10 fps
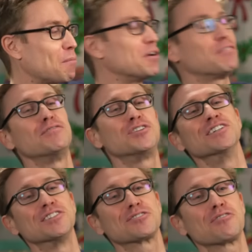the birth of
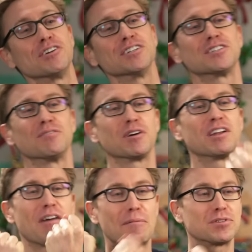Jesus Christ, we're
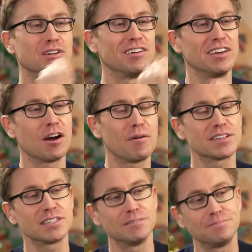going to absolutely go
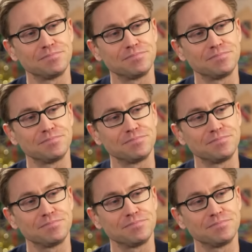at it.